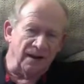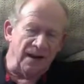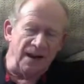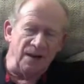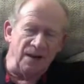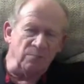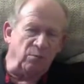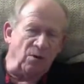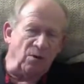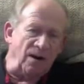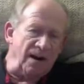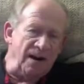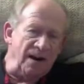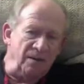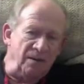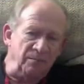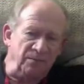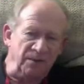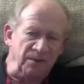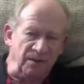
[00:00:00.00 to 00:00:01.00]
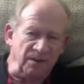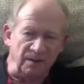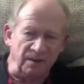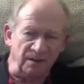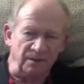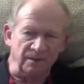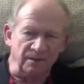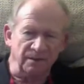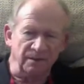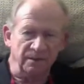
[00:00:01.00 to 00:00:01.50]
Abraham did
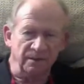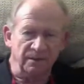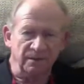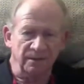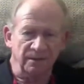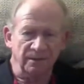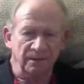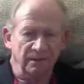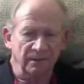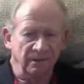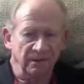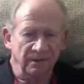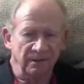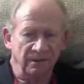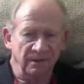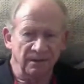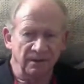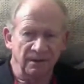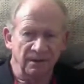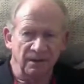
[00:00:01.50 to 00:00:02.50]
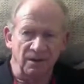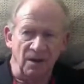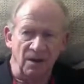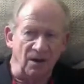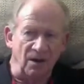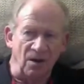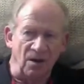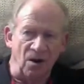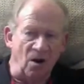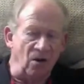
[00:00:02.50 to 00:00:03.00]
it.
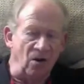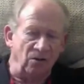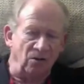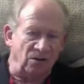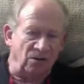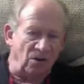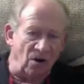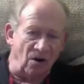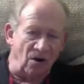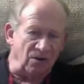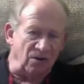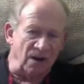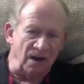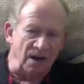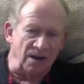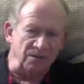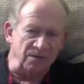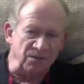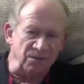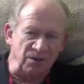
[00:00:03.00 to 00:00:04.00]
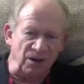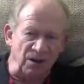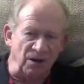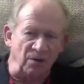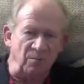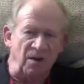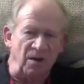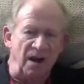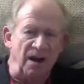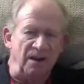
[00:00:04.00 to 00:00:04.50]
All kinds.
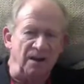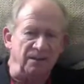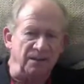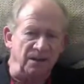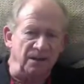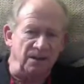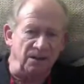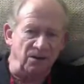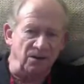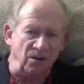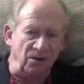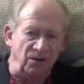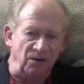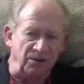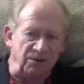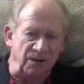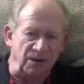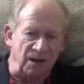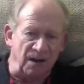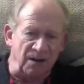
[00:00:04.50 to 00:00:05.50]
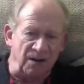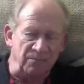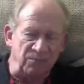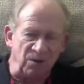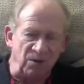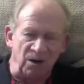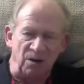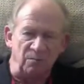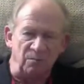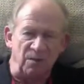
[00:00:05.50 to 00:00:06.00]
Jeremiah did it all the time.
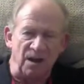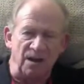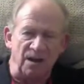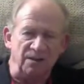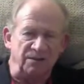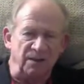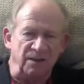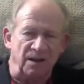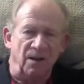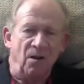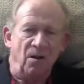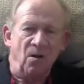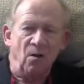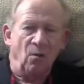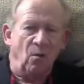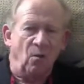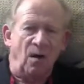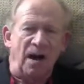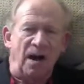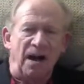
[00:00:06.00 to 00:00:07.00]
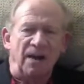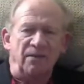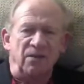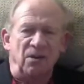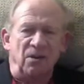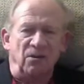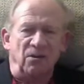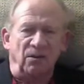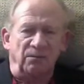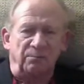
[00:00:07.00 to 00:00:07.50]
Jeremiah said, why
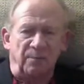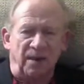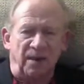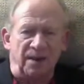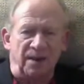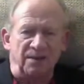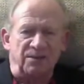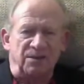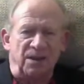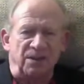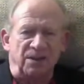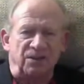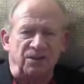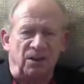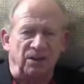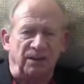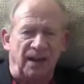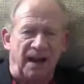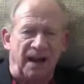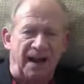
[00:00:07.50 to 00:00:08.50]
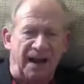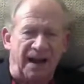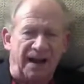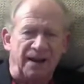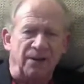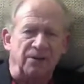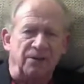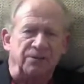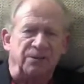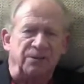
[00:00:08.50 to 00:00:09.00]
have you been such a
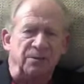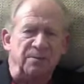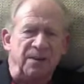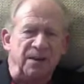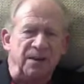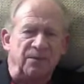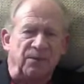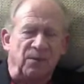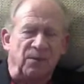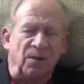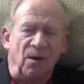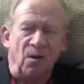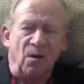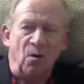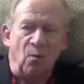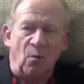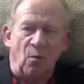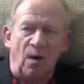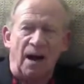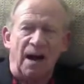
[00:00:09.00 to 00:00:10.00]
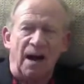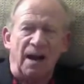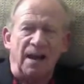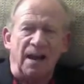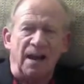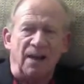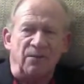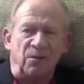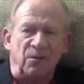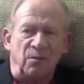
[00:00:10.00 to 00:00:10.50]
liar to me why
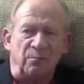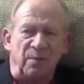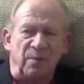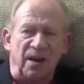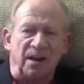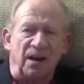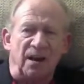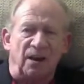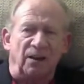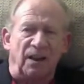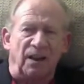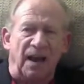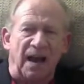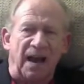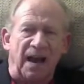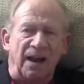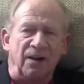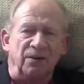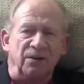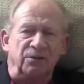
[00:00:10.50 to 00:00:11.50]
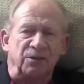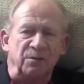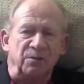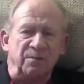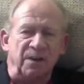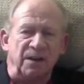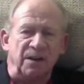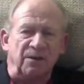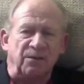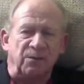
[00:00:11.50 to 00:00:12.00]
have you been a liar to
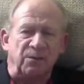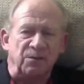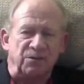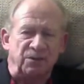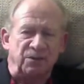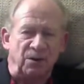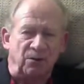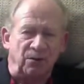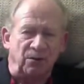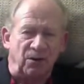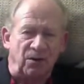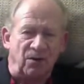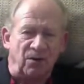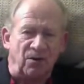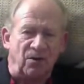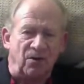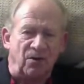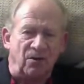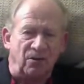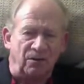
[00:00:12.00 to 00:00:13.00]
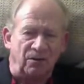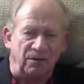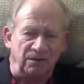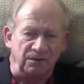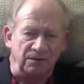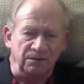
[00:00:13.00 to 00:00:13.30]
me for so long?